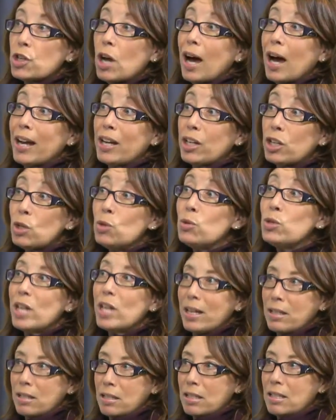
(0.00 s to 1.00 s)
IQ
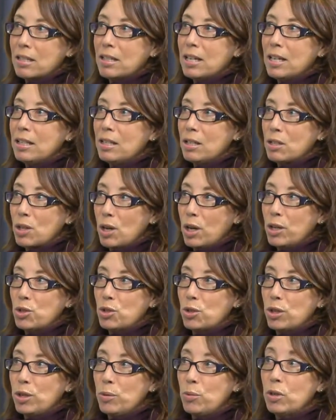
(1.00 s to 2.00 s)
tests in this
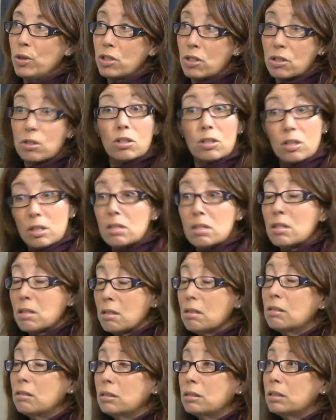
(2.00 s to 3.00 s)
country, which is
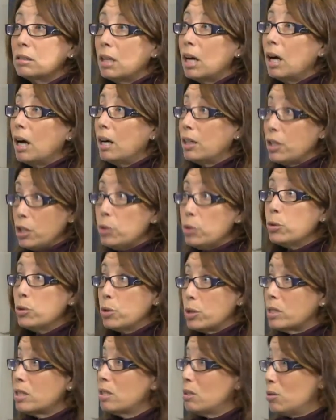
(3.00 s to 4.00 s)
still uh,
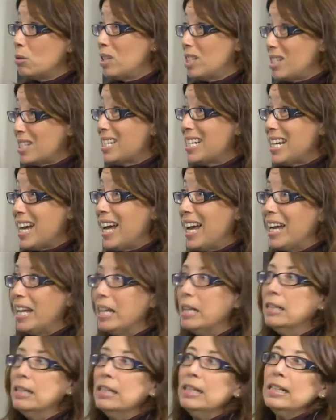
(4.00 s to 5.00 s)
used to this
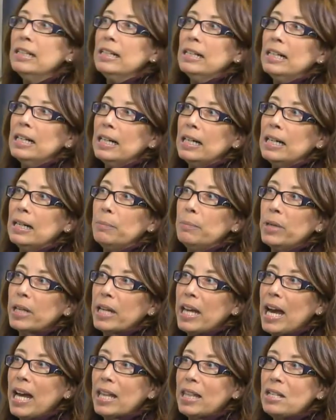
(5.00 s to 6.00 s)
day. Mm-hmm. Um,
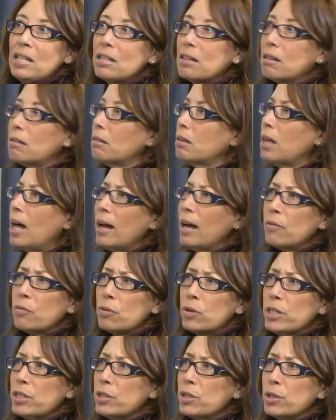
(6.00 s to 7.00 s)
but Kathy did a lot of
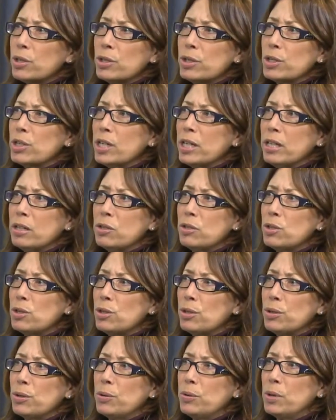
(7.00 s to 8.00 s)
research
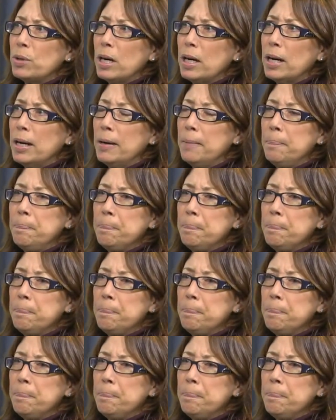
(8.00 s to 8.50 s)
into uh,